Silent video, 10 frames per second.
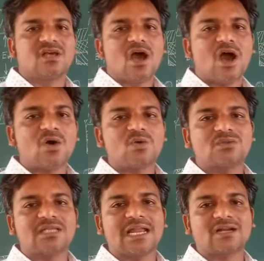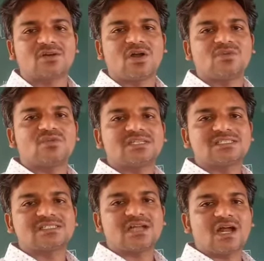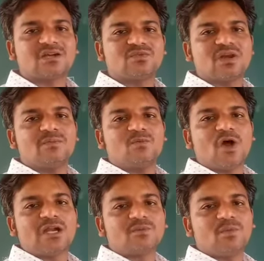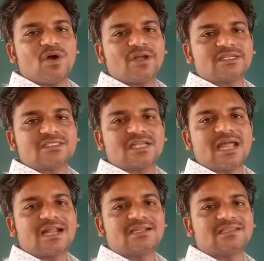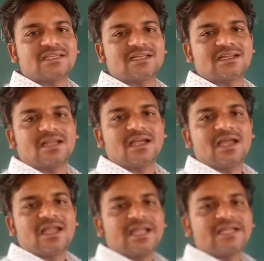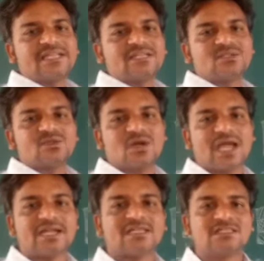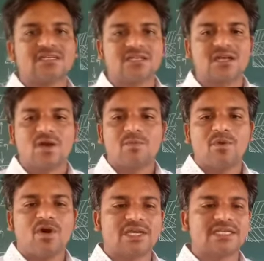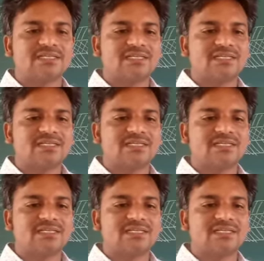How the electron will start from one point and their ending to another point,